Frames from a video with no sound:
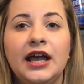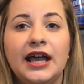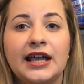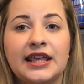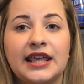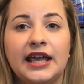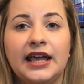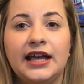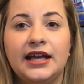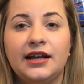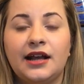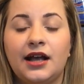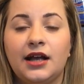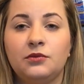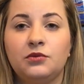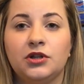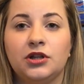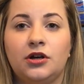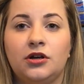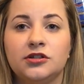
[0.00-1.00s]
Again,
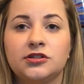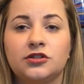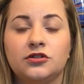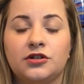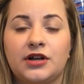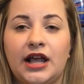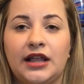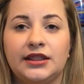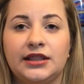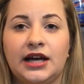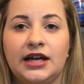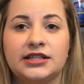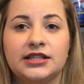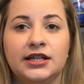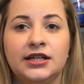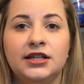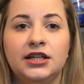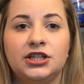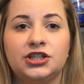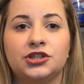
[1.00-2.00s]
I will also get that
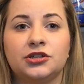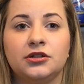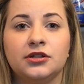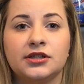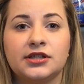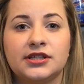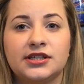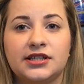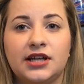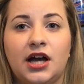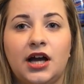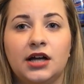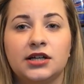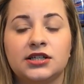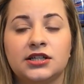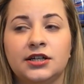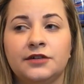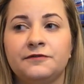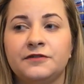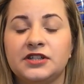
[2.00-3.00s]
initial
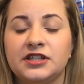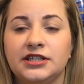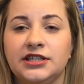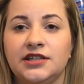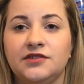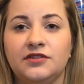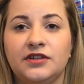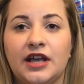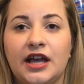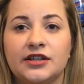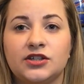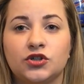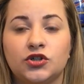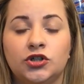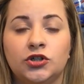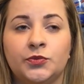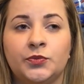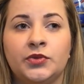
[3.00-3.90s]
starter for CVS